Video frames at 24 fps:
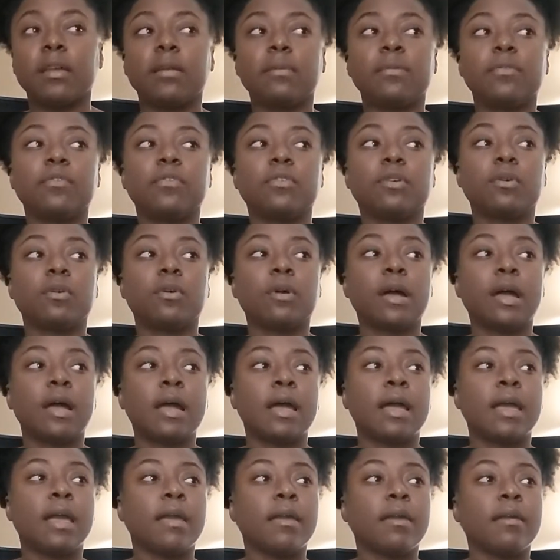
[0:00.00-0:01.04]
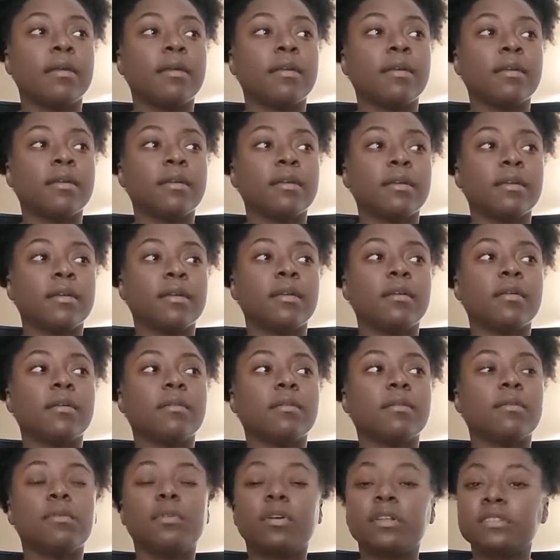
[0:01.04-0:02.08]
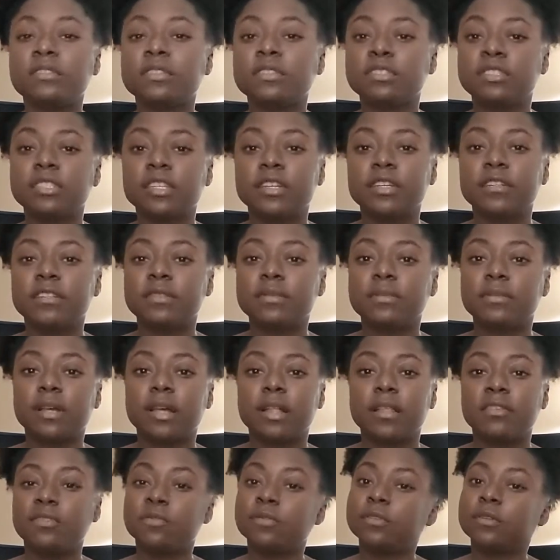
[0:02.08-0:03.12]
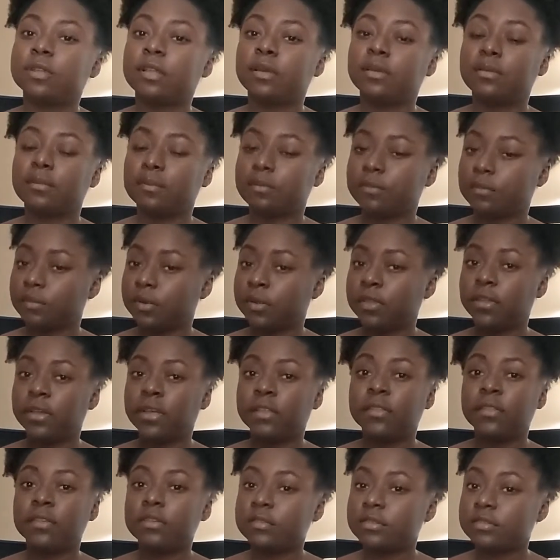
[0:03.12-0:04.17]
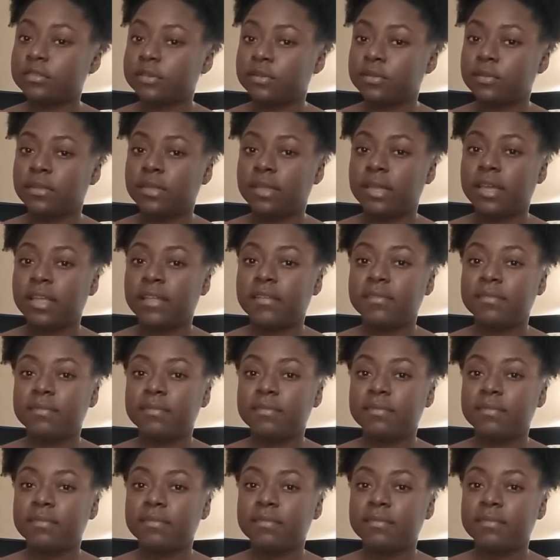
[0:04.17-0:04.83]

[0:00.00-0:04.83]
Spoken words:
So I want to share some knowledge with others so that